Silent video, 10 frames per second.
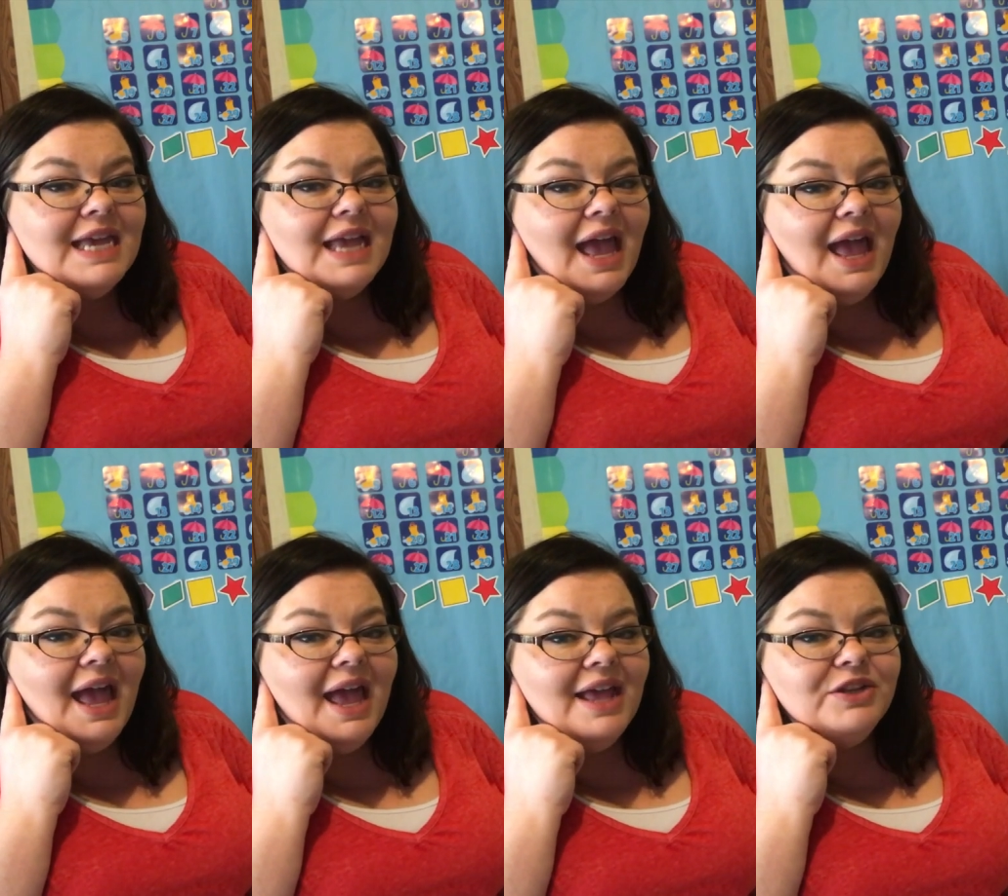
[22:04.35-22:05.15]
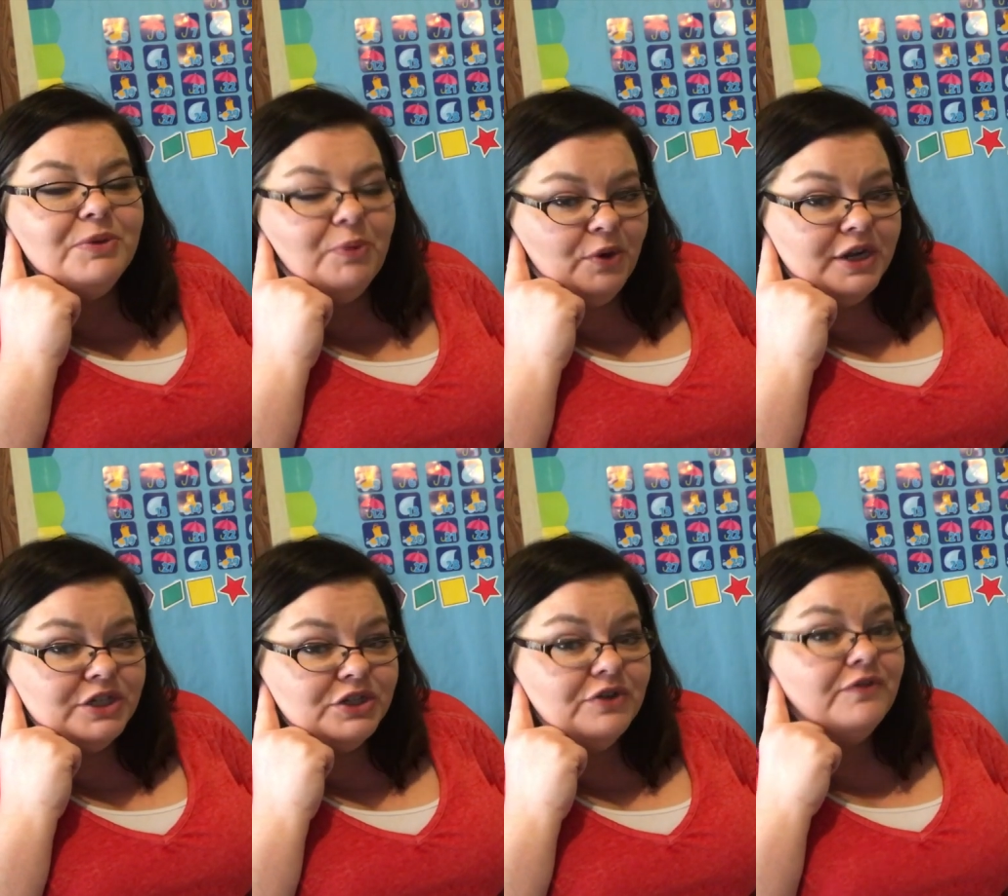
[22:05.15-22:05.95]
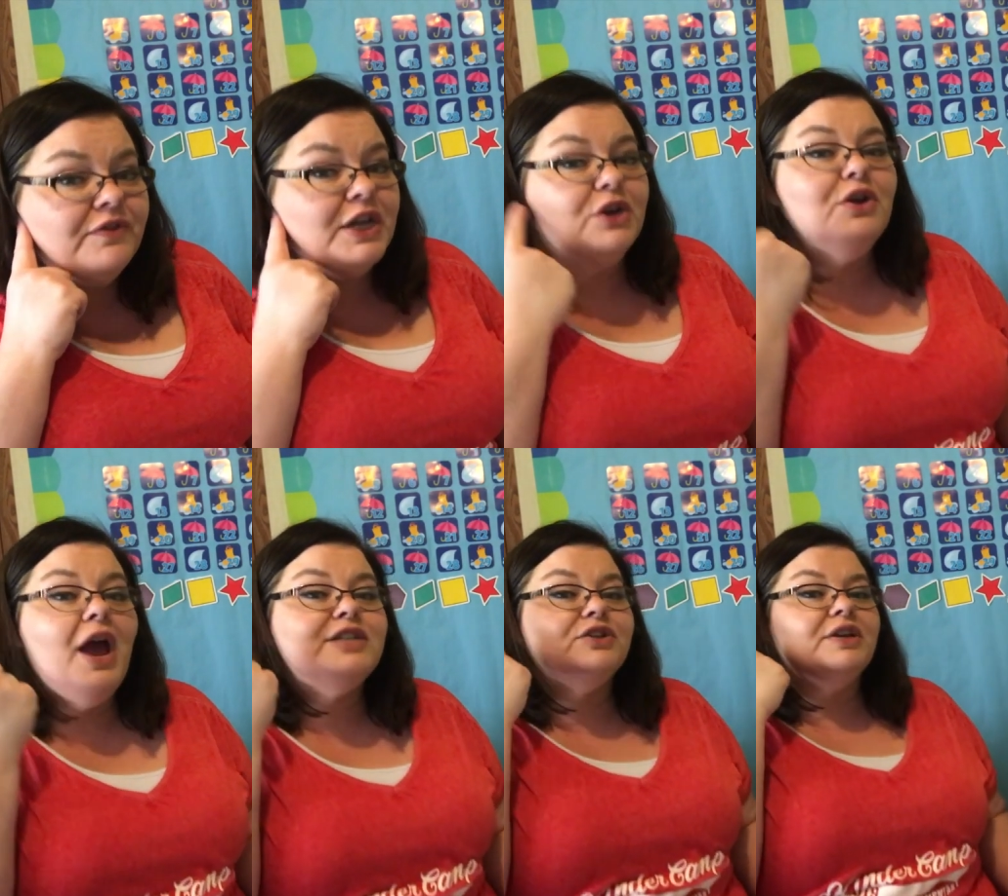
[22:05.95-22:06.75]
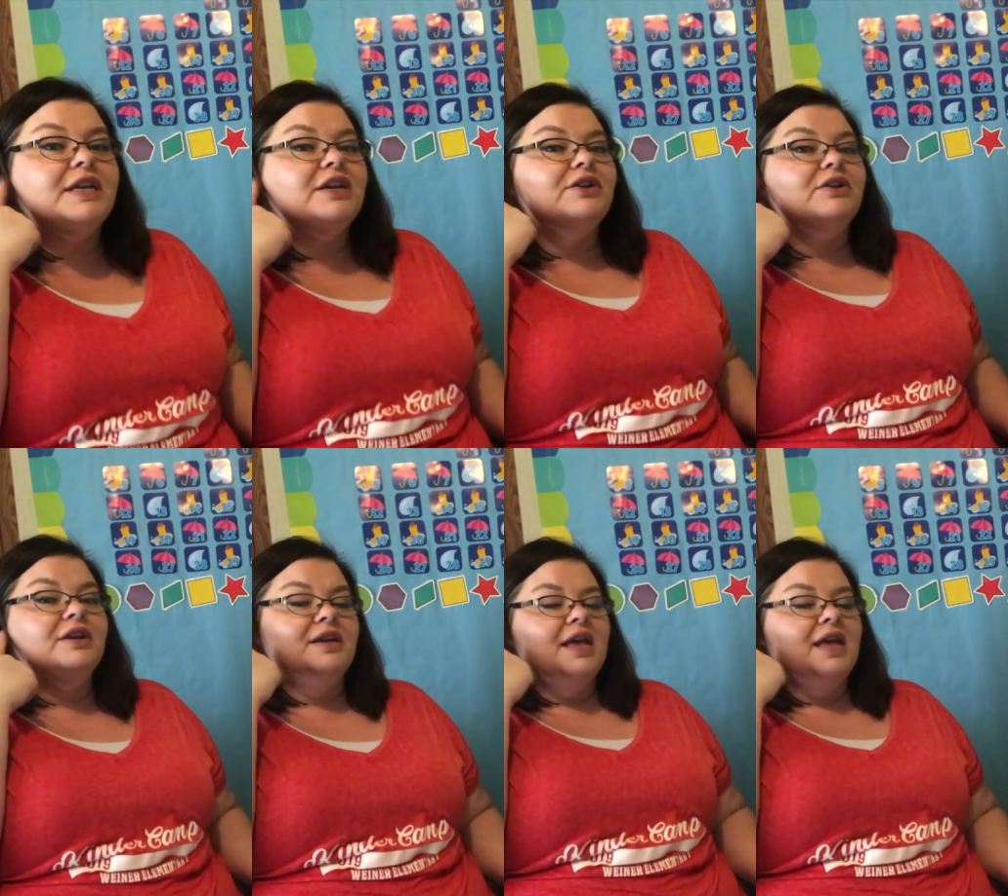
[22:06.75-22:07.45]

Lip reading: Can you point your finger at your ear?